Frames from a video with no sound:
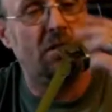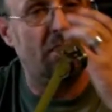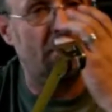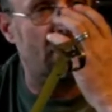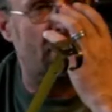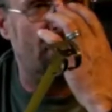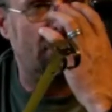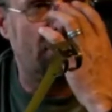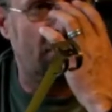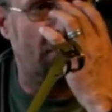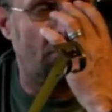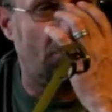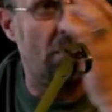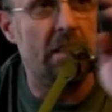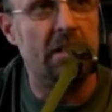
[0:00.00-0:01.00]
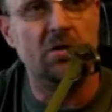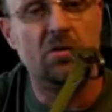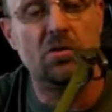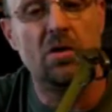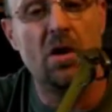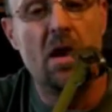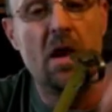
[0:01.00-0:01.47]
the
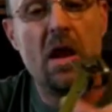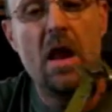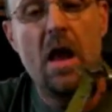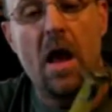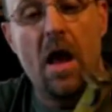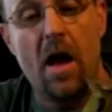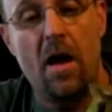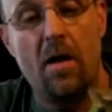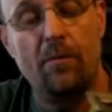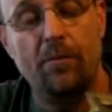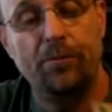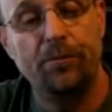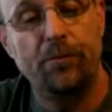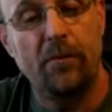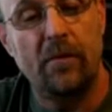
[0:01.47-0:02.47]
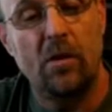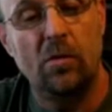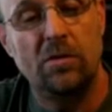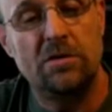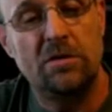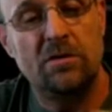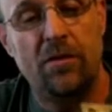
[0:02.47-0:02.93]
ridge,
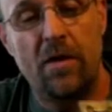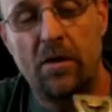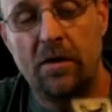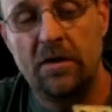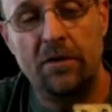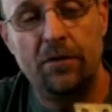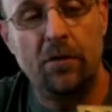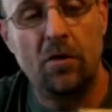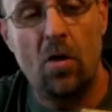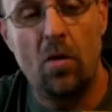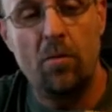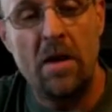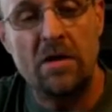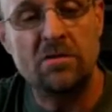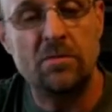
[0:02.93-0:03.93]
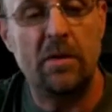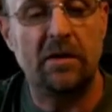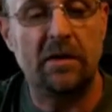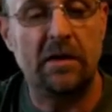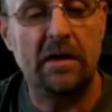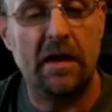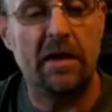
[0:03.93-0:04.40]
which is very difficult measurement
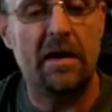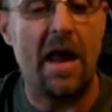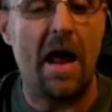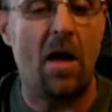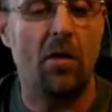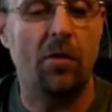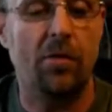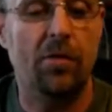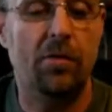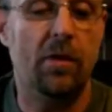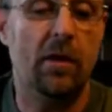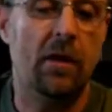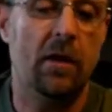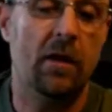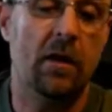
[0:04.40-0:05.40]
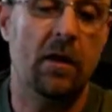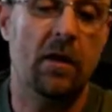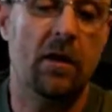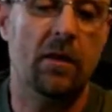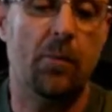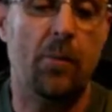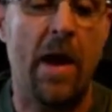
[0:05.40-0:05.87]
to get now.
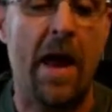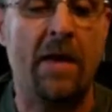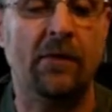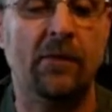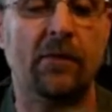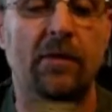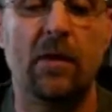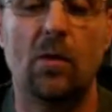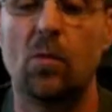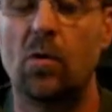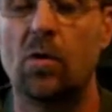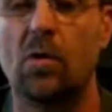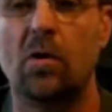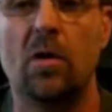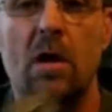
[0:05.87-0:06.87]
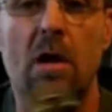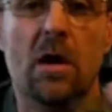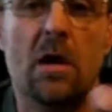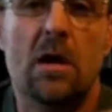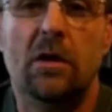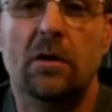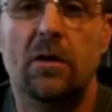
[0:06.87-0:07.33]
In the past, there were
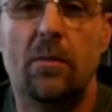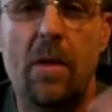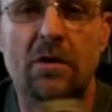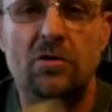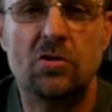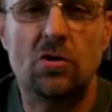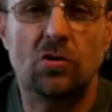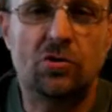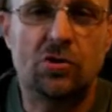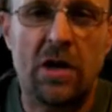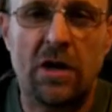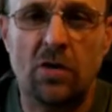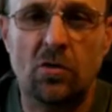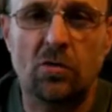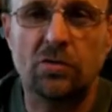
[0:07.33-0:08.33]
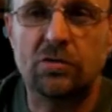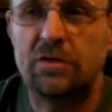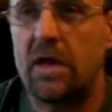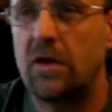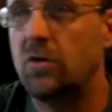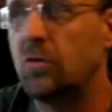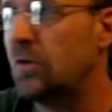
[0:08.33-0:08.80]
dimensional shingles
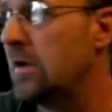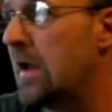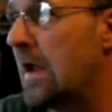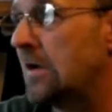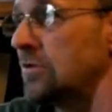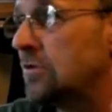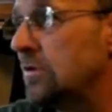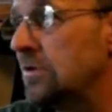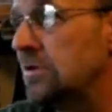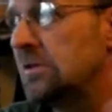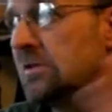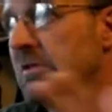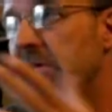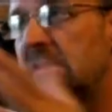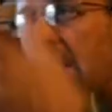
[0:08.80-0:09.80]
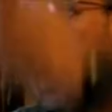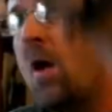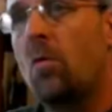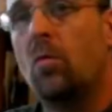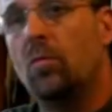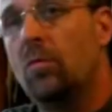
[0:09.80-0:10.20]
that you could actually just count,